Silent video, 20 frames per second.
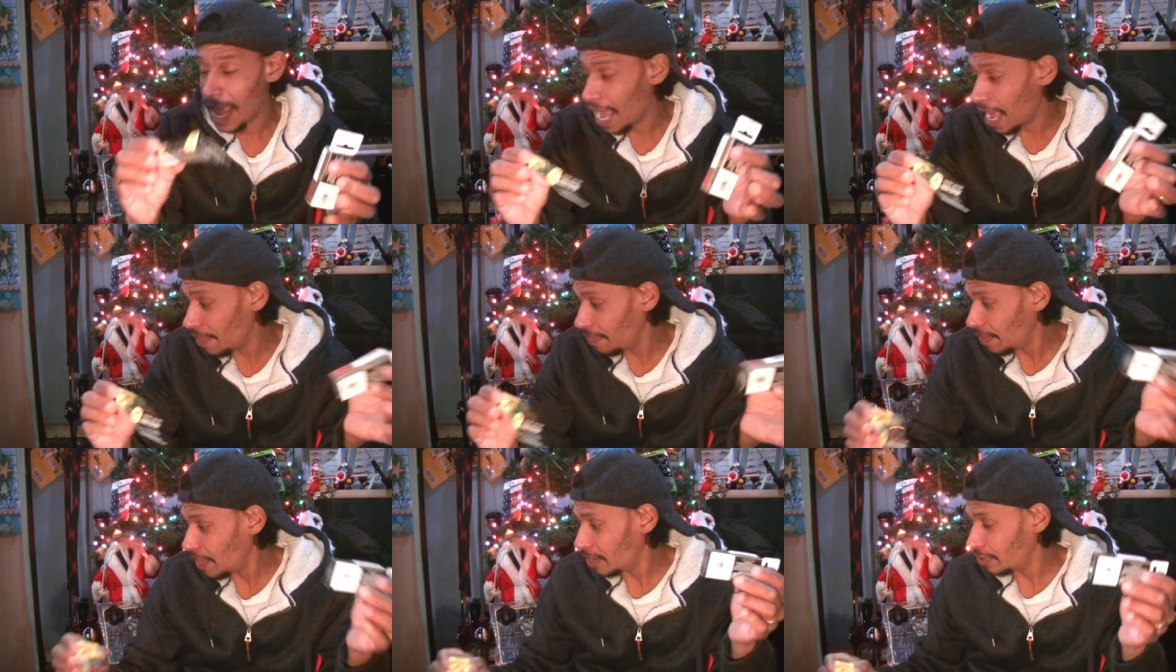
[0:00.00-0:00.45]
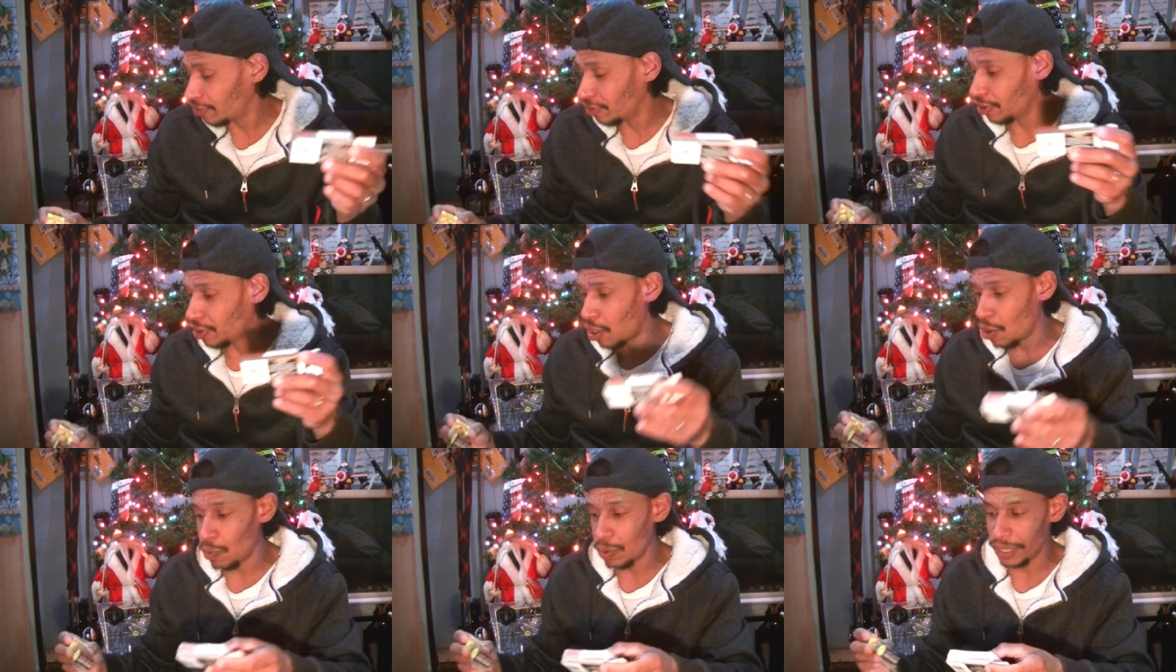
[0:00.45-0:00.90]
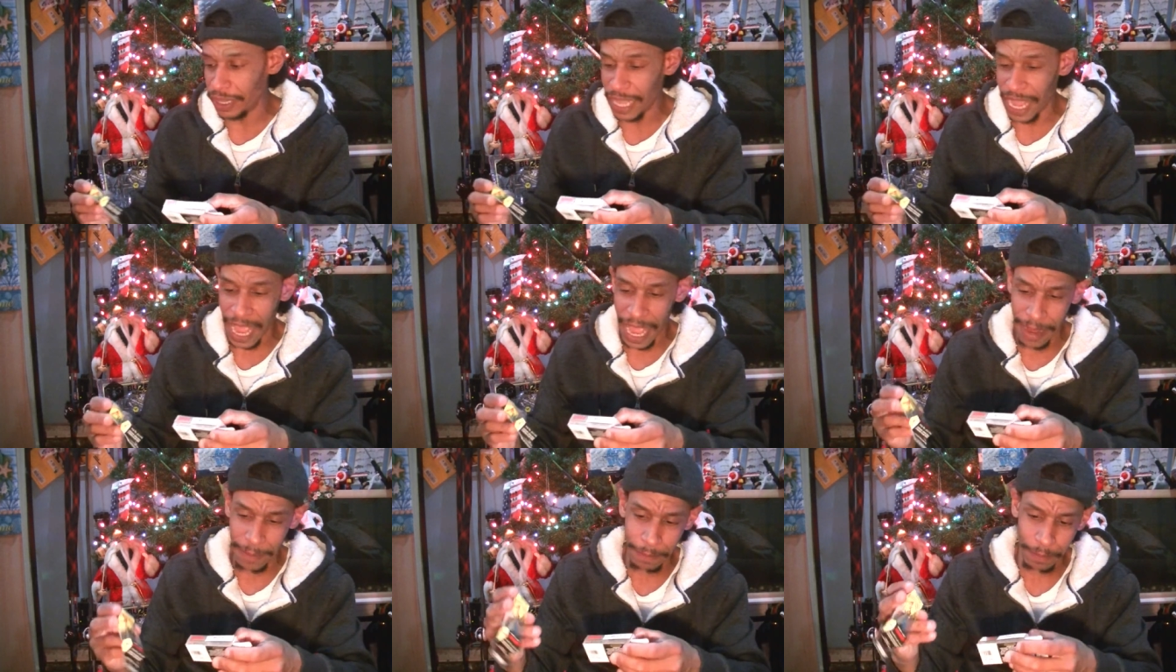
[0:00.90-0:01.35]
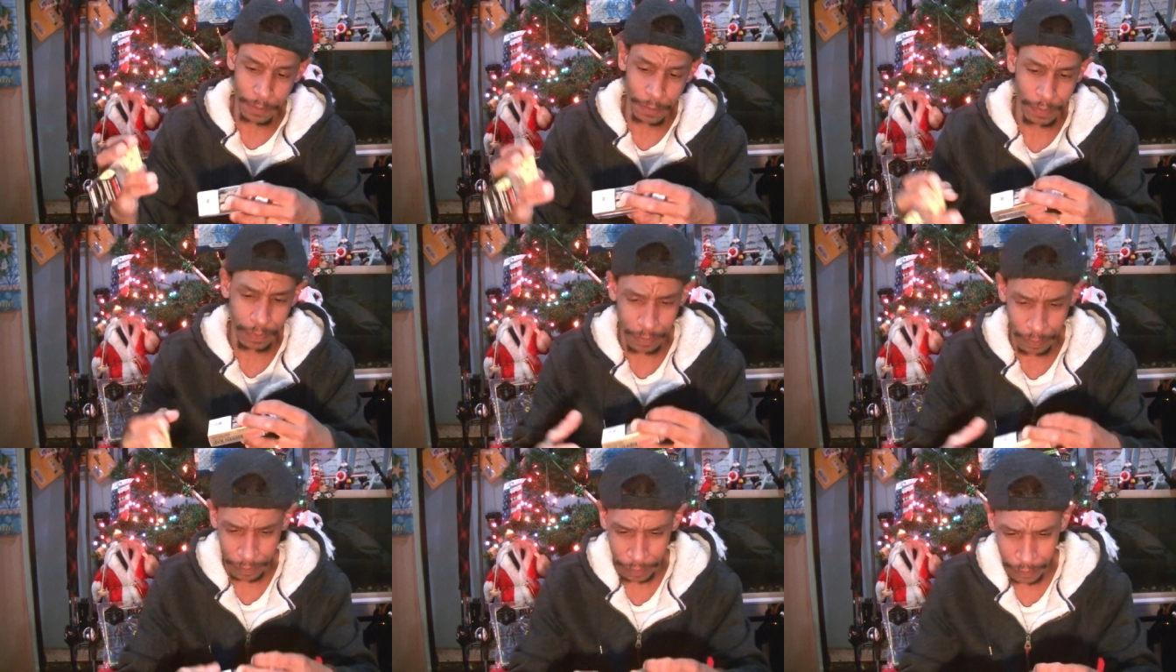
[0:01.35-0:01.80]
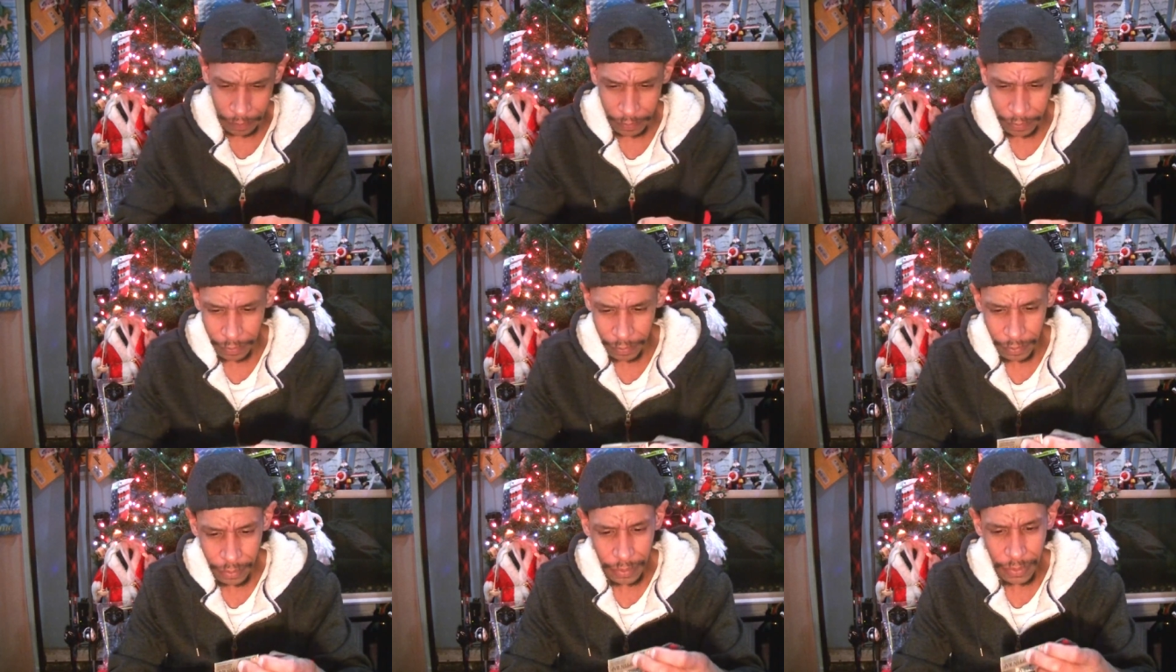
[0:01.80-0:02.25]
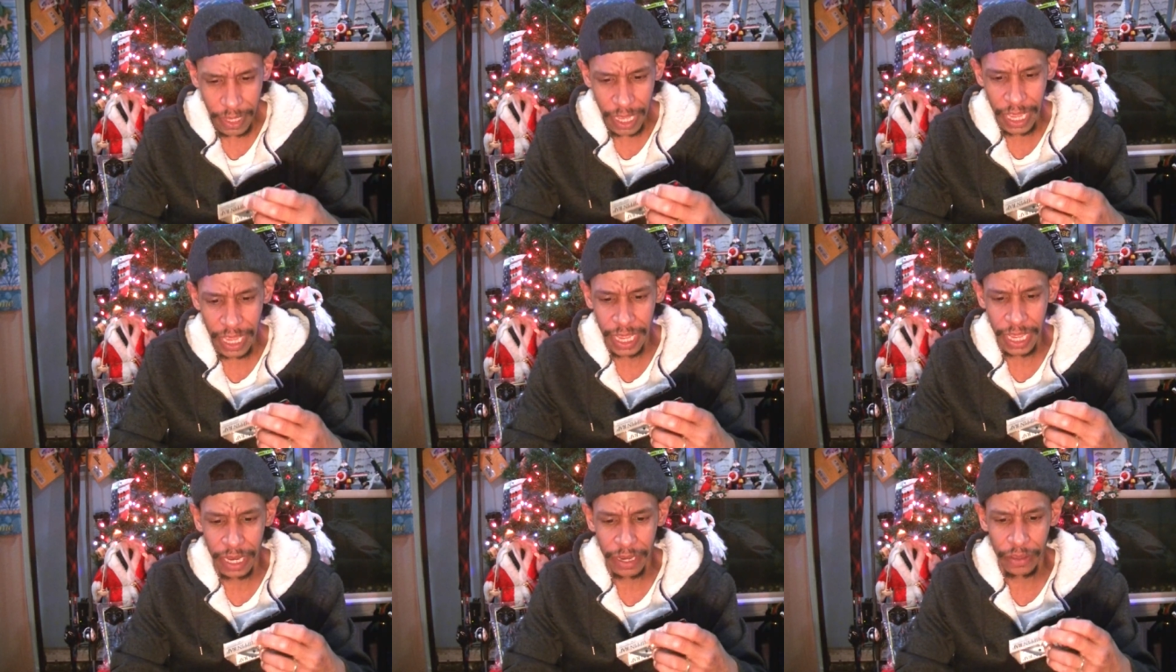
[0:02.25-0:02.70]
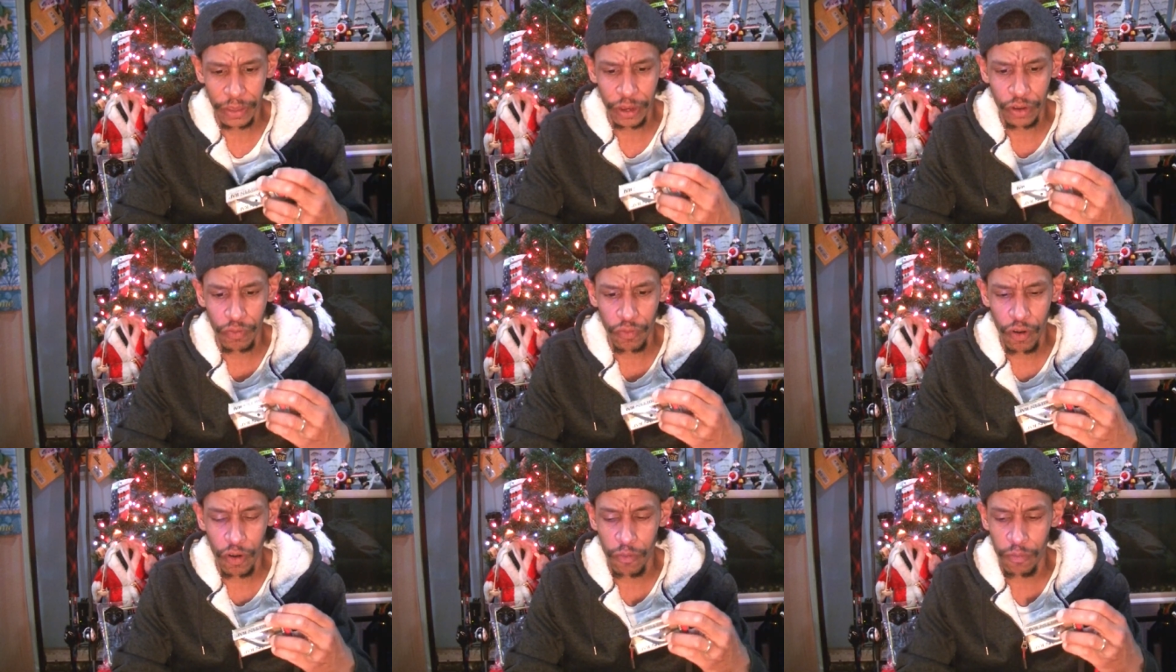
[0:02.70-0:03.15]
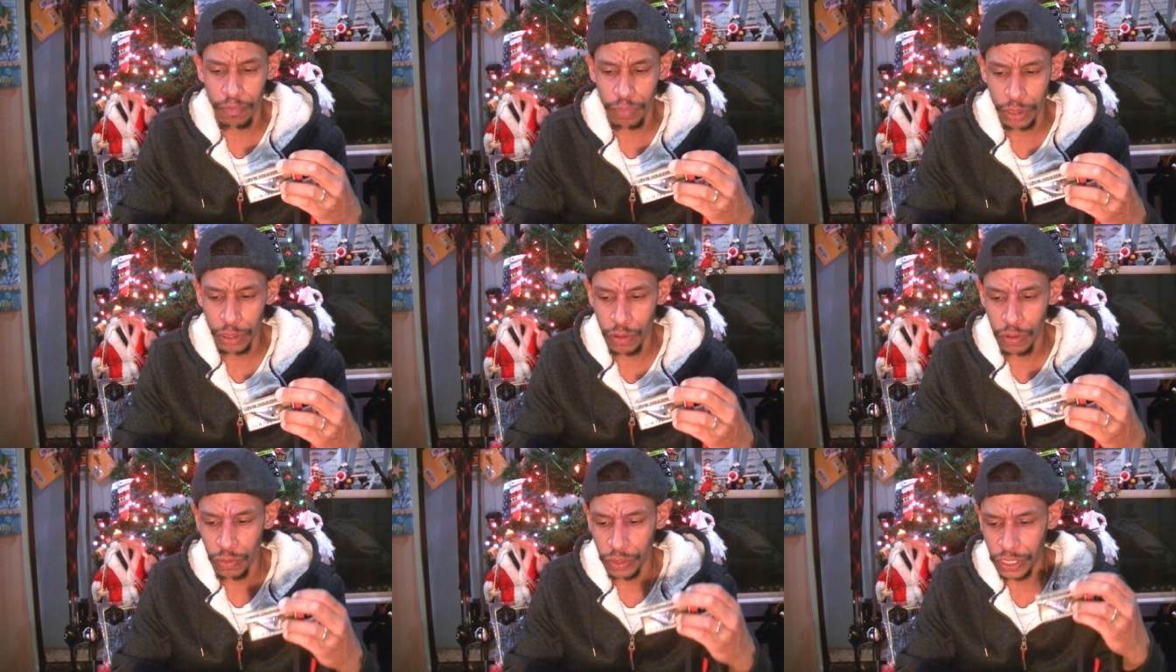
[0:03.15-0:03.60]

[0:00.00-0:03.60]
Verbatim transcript: And then to go with that in the chrome blue,